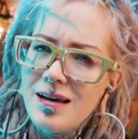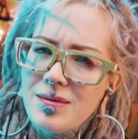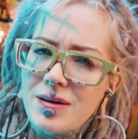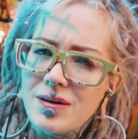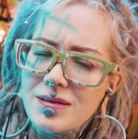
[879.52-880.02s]

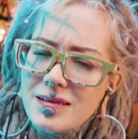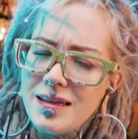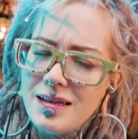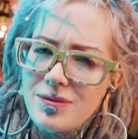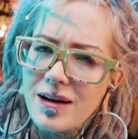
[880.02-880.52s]
because
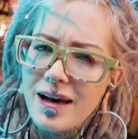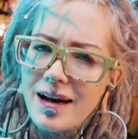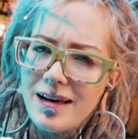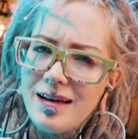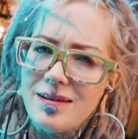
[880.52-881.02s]
here where
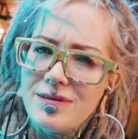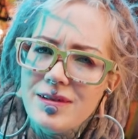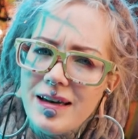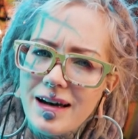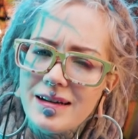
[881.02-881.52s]
I live,
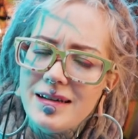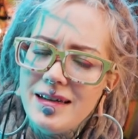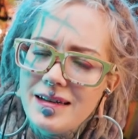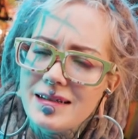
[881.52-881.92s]
here